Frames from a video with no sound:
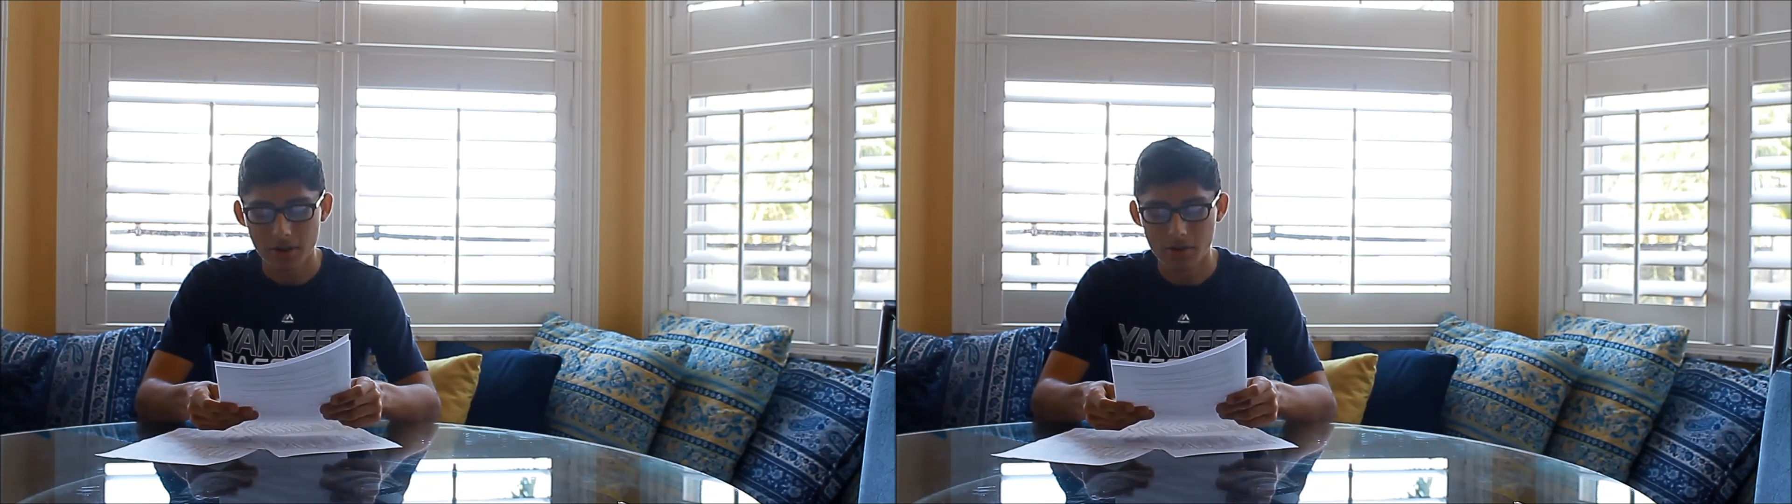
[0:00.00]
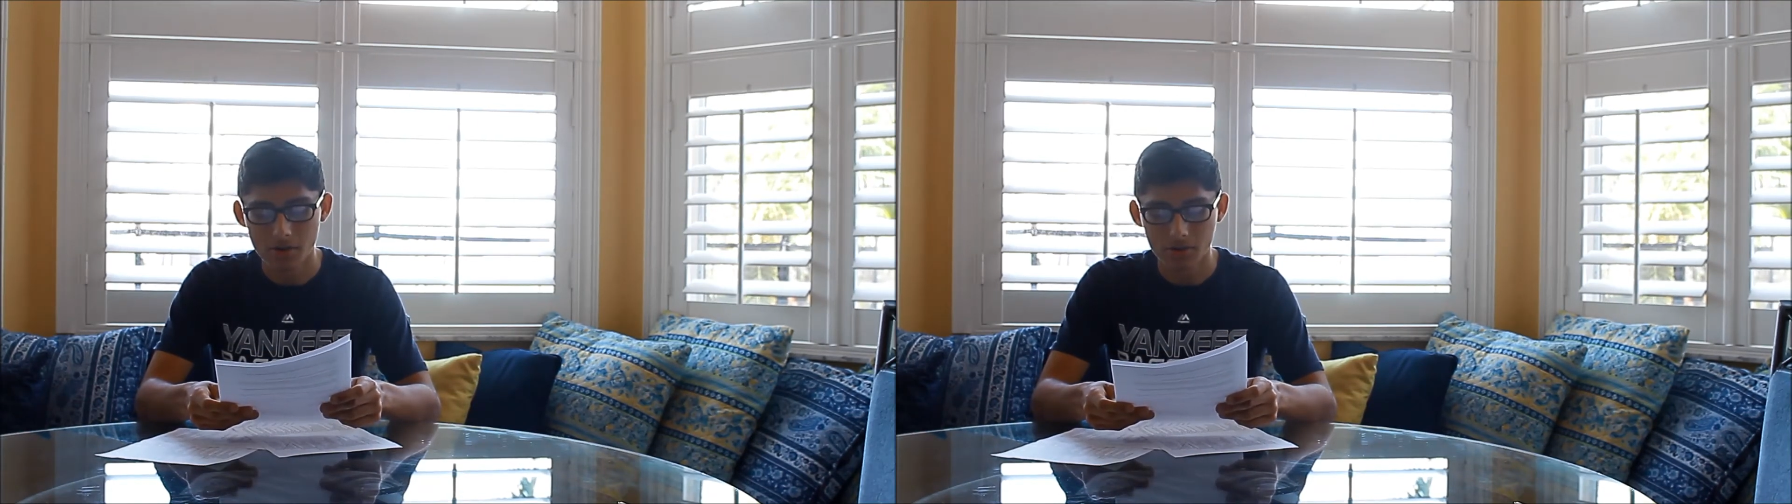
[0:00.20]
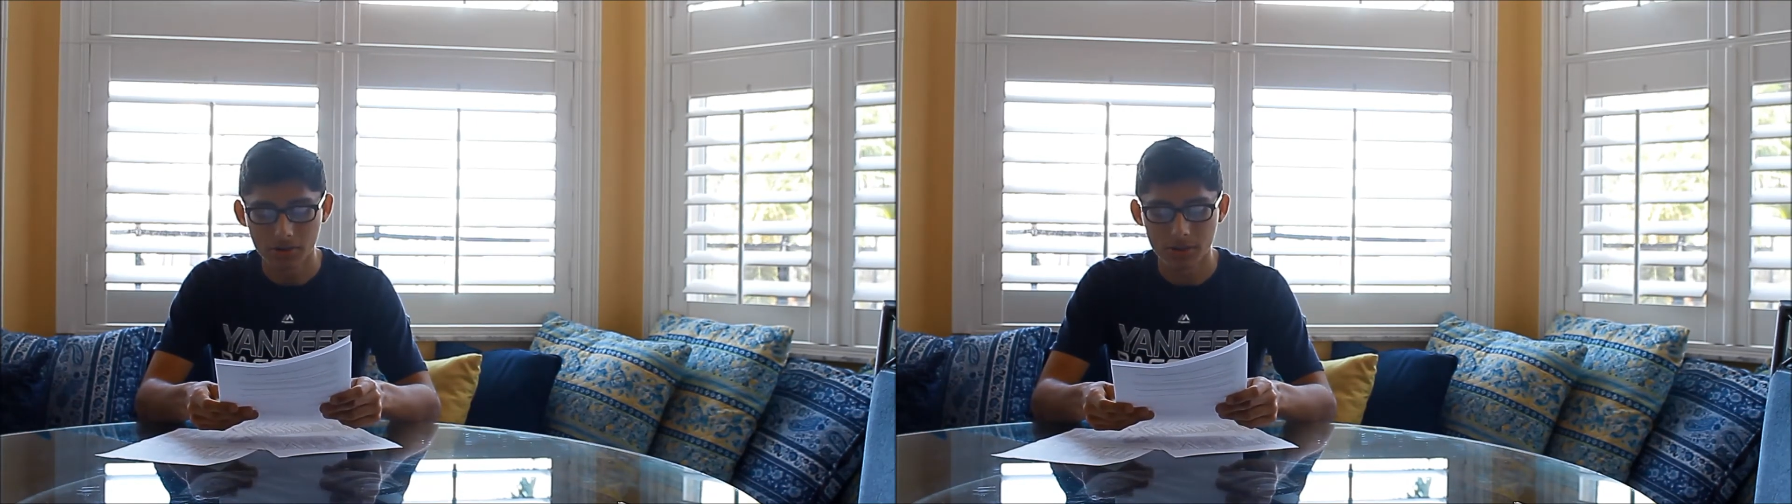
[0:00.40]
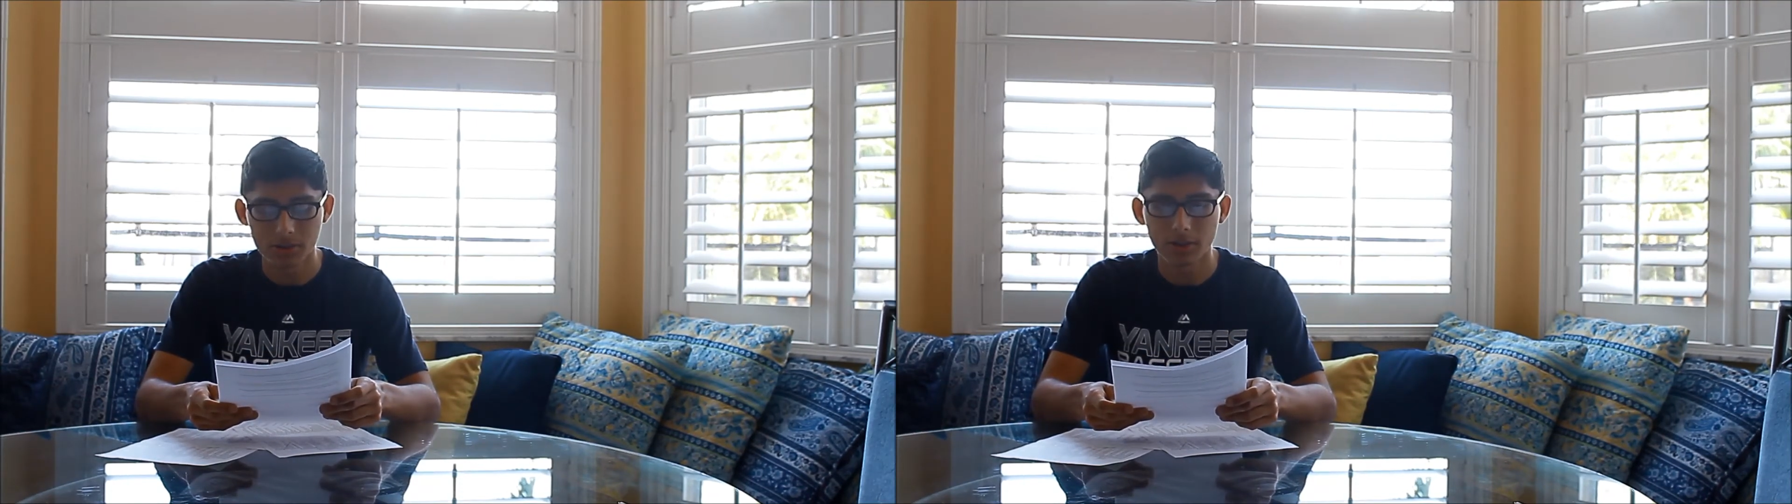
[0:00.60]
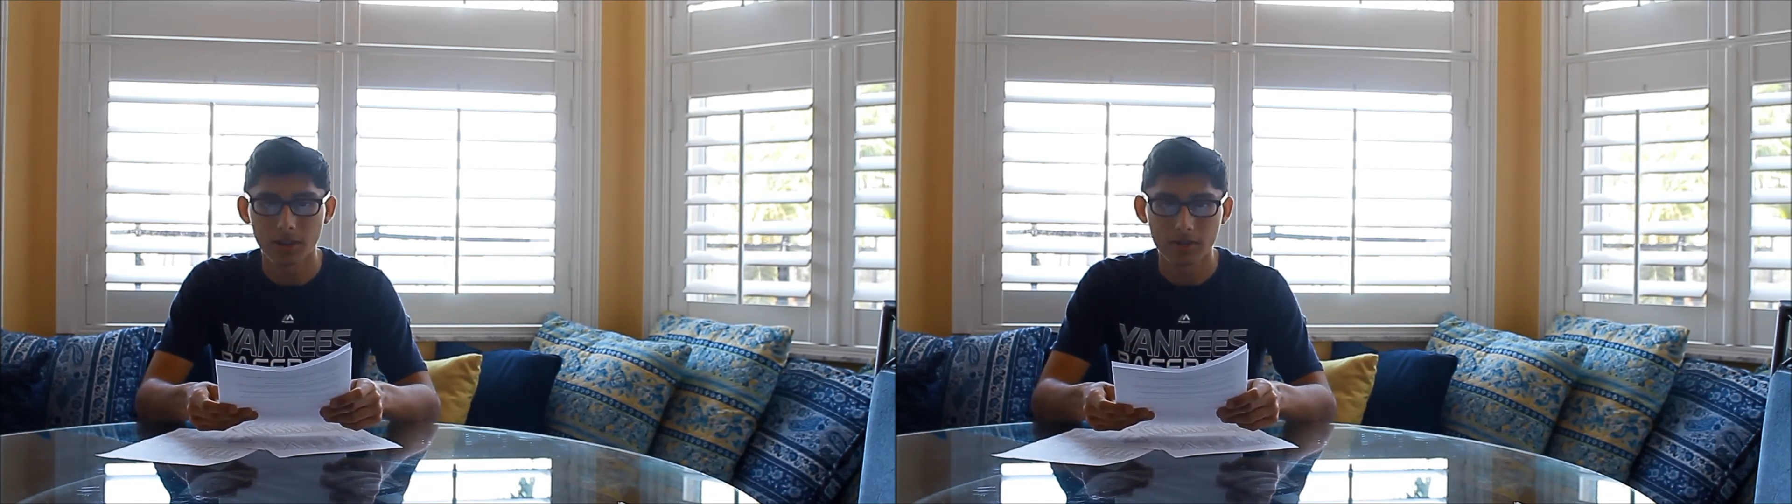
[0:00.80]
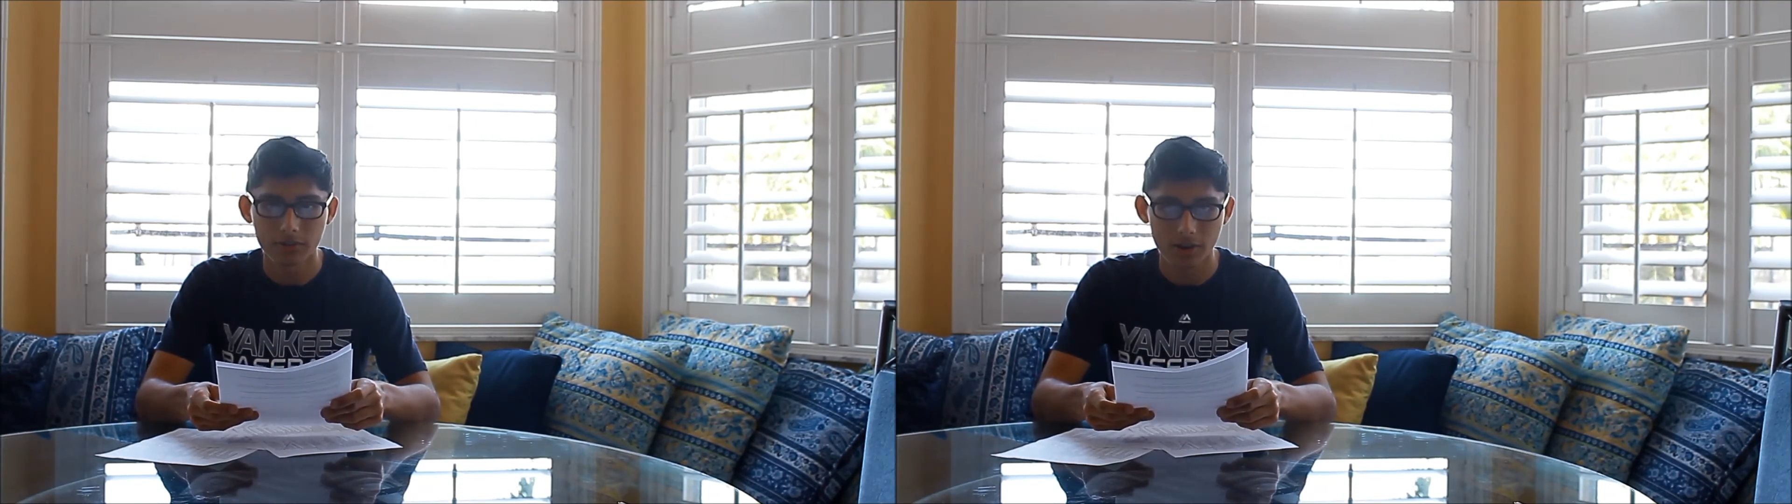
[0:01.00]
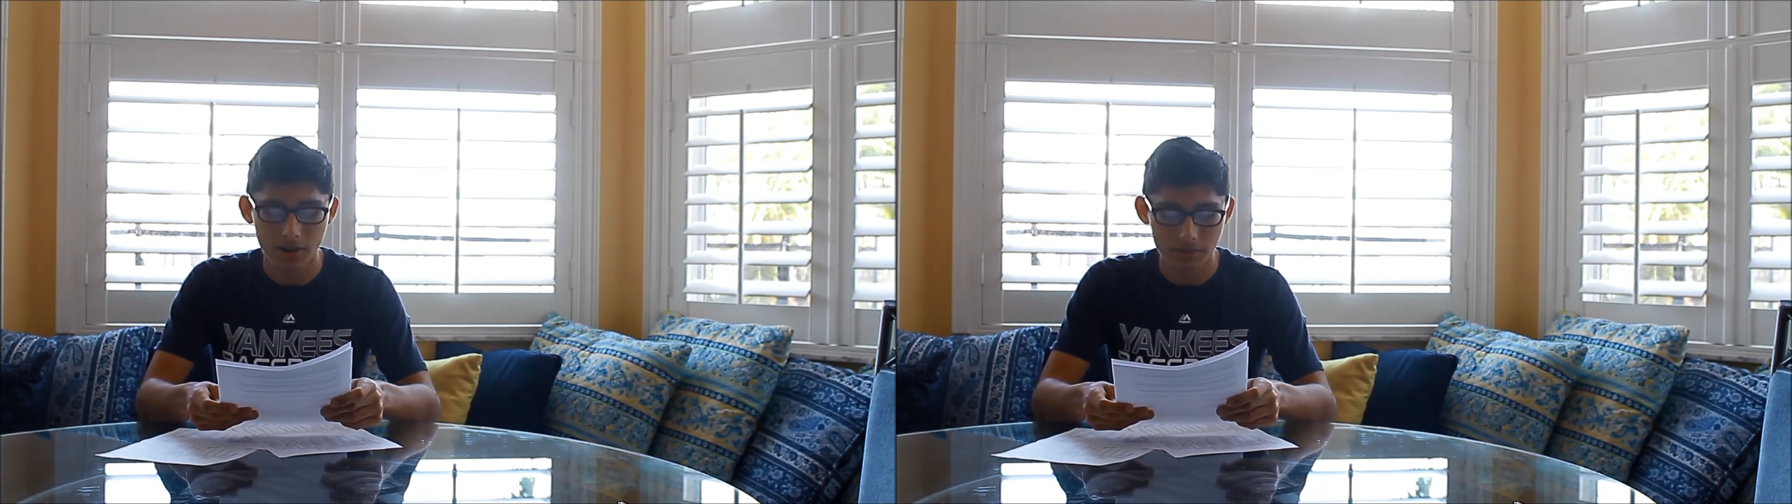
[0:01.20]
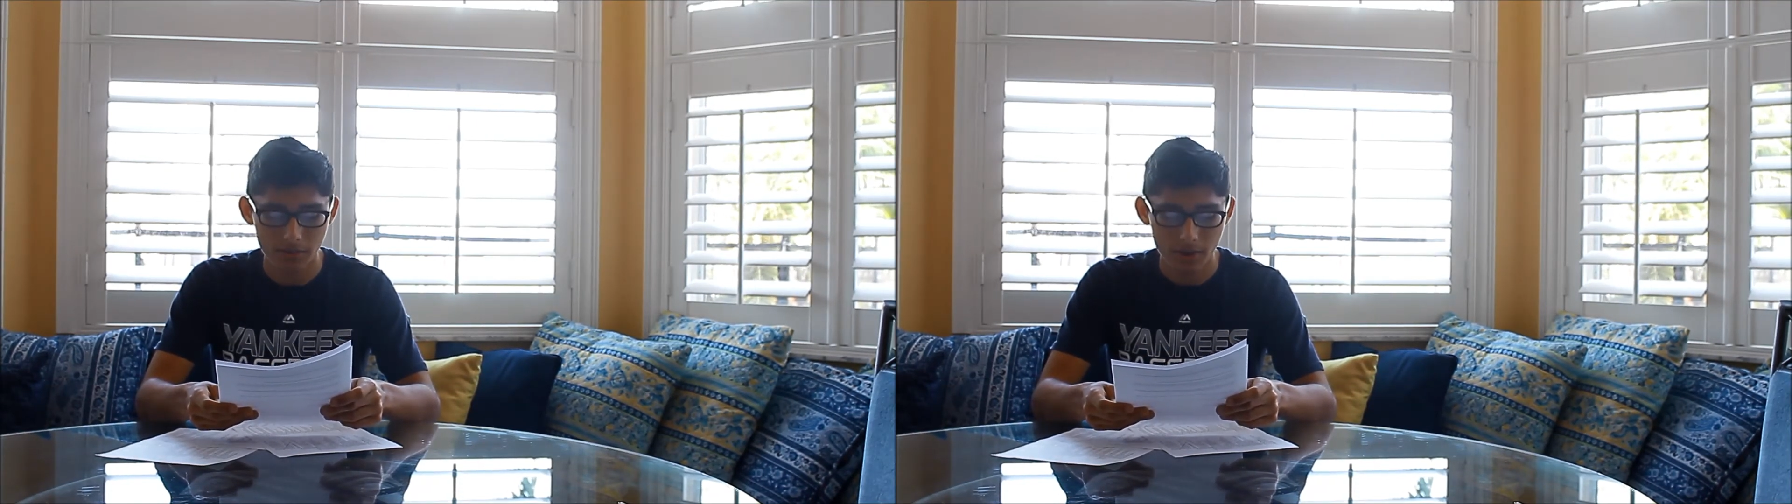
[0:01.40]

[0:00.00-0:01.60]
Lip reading: Eros is the life drive,